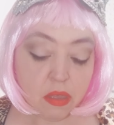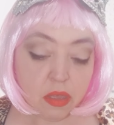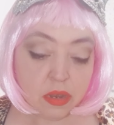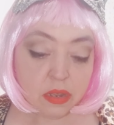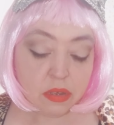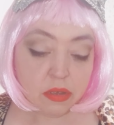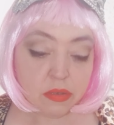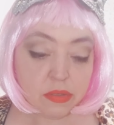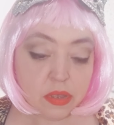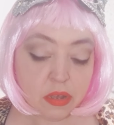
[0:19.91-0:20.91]
And I
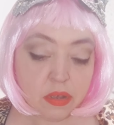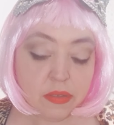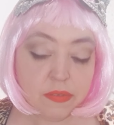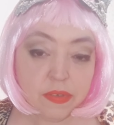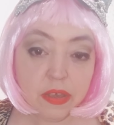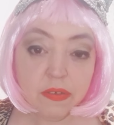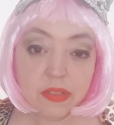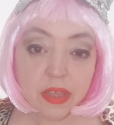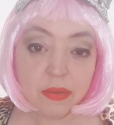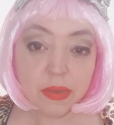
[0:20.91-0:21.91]
got I got involved
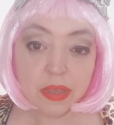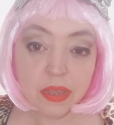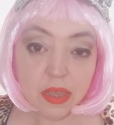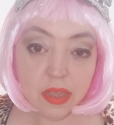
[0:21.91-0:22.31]
that way.